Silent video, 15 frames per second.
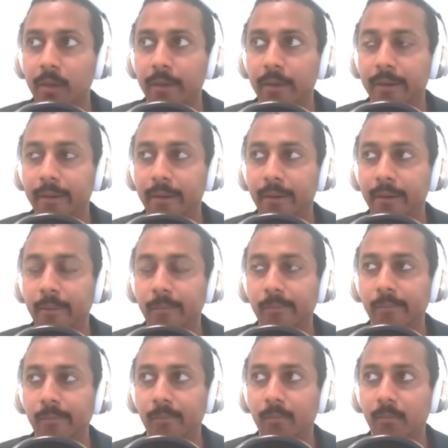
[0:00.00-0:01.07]

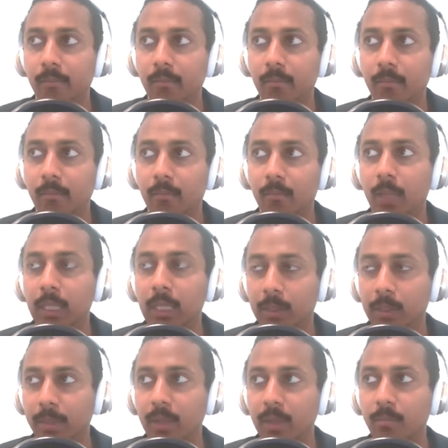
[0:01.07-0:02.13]
Um, a
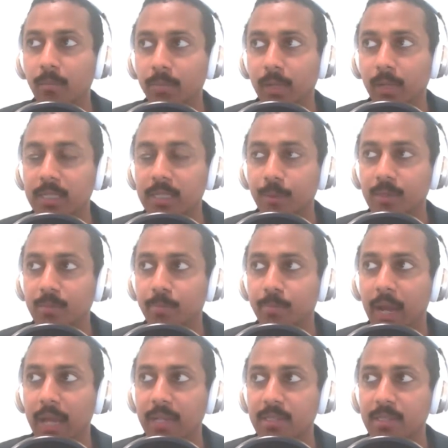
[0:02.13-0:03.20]
little bit because I was
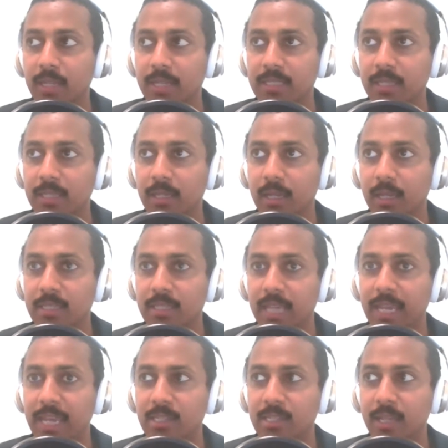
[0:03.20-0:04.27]
biased as a as an
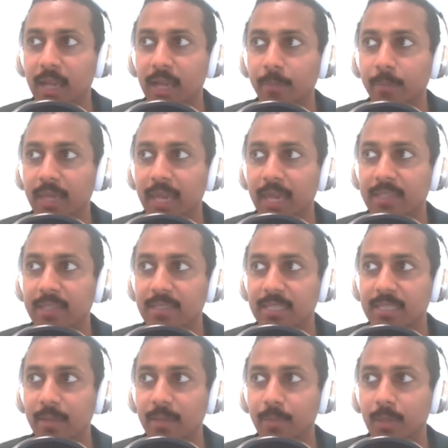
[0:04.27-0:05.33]
age thing. I began to
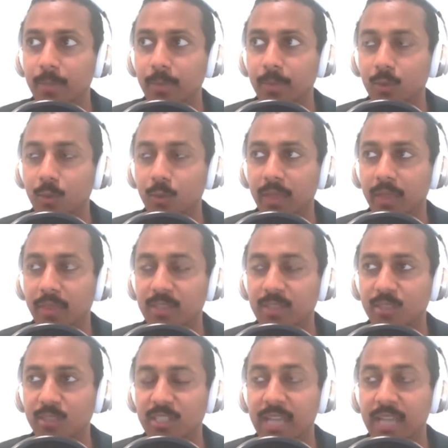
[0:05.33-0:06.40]
see people doing things
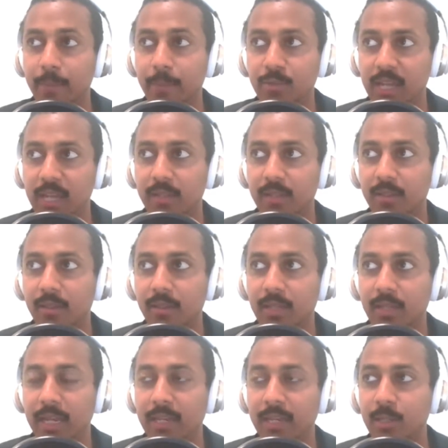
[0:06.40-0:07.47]
with Snapchat
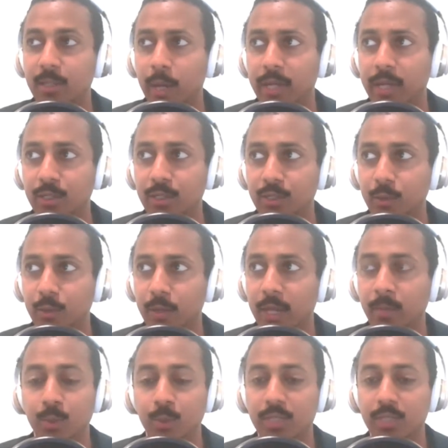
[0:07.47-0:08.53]
that I didn't know how to do,
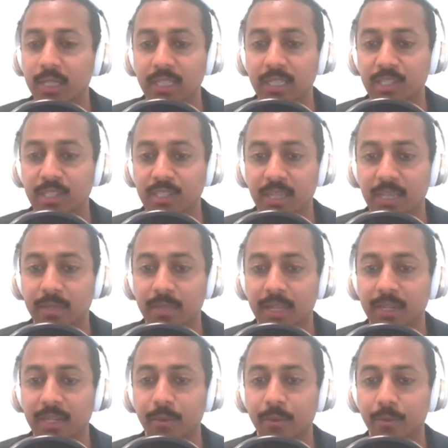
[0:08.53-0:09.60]
and Musical.ly just seemed
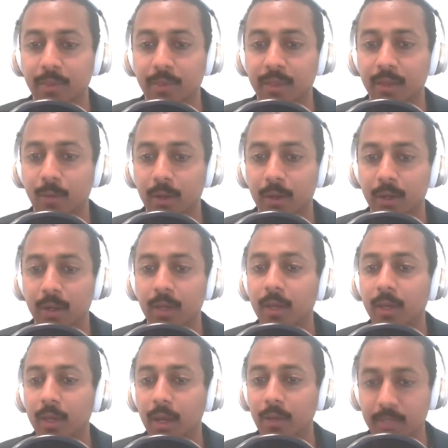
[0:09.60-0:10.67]
like another thing where
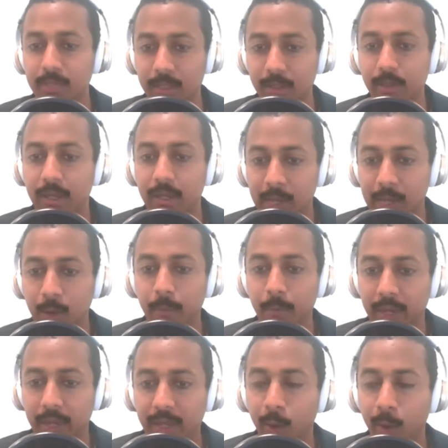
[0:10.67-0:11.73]
I was like, okay, now I'm
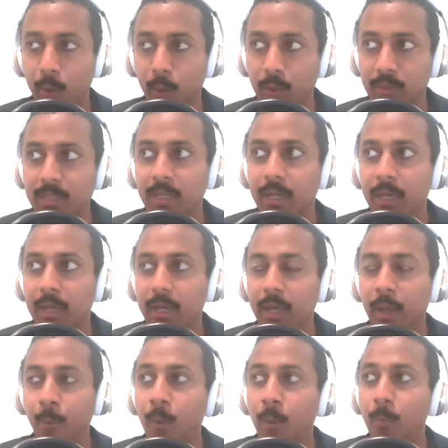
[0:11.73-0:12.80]
getting old.
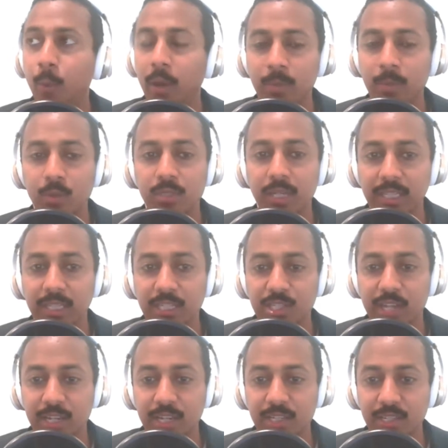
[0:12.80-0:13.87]
At one point, Musical.ly
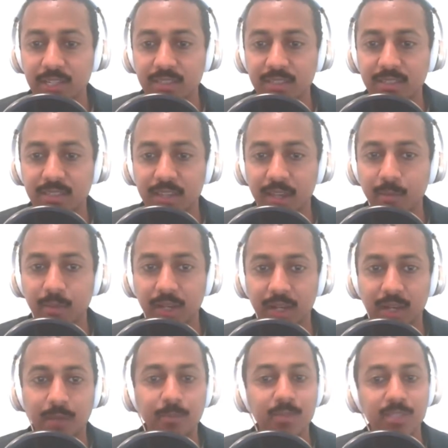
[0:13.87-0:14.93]
changes and
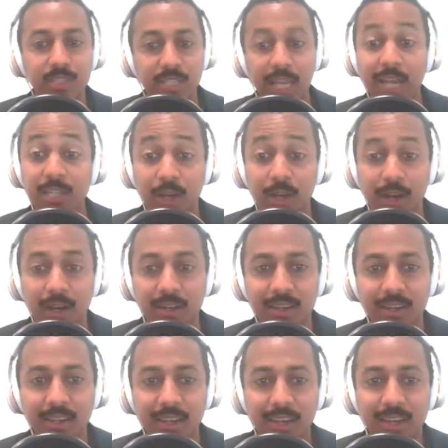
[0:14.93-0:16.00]
becomes TikTok
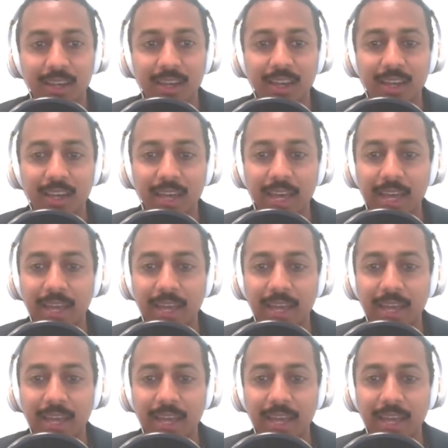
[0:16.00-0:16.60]
Hmm.